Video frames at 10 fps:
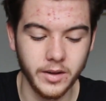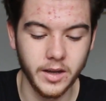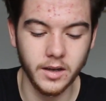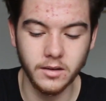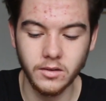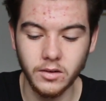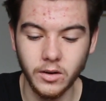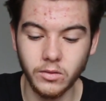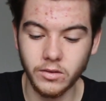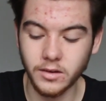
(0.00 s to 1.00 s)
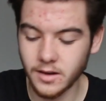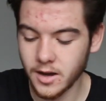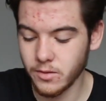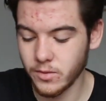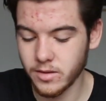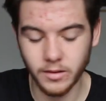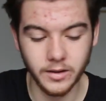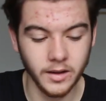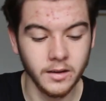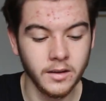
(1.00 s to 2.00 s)
and chose to die with
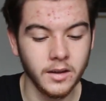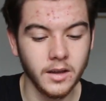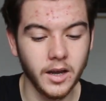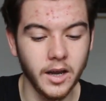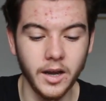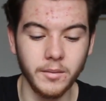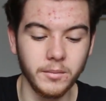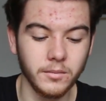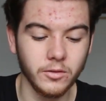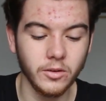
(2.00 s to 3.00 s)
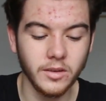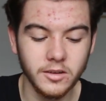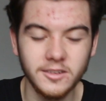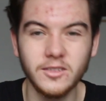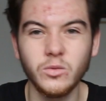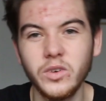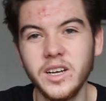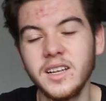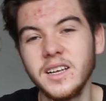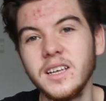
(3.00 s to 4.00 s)
honour. So this is a
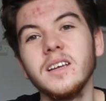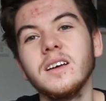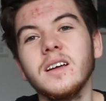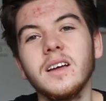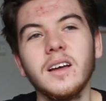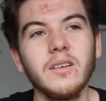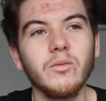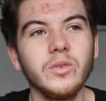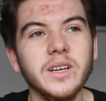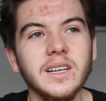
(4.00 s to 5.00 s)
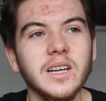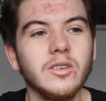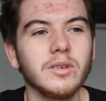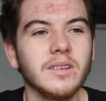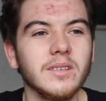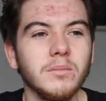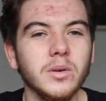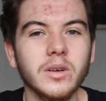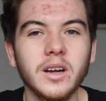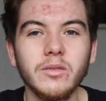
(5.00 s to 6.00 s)
really interesting
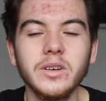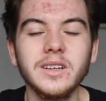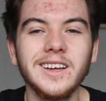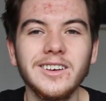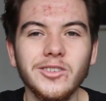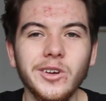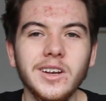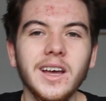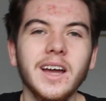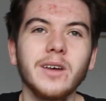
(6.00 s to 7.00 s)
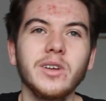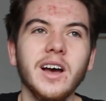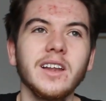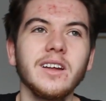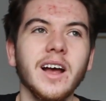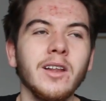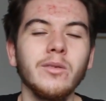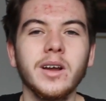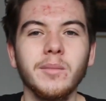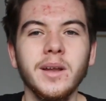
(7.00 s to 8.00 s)
book. I really enjoyed it, and I would highly
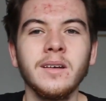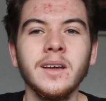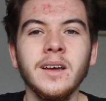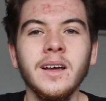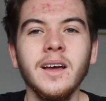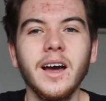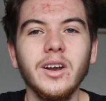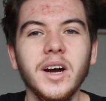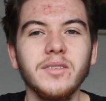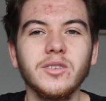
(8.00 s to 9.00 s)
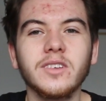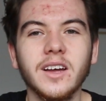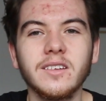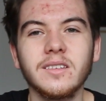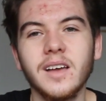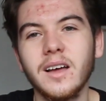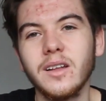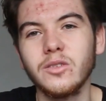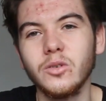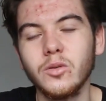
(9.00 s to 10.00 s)
recommend it. I know I've just kind of sat
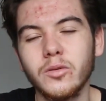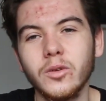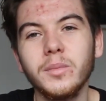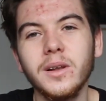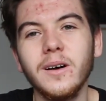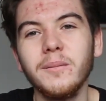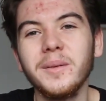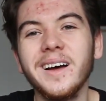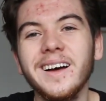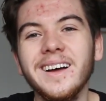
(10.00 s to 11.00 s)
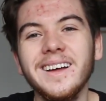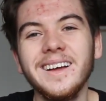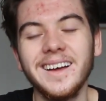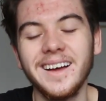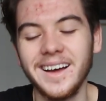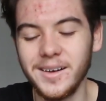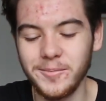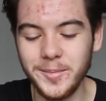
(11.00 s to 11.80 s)
and talked through the plot, but I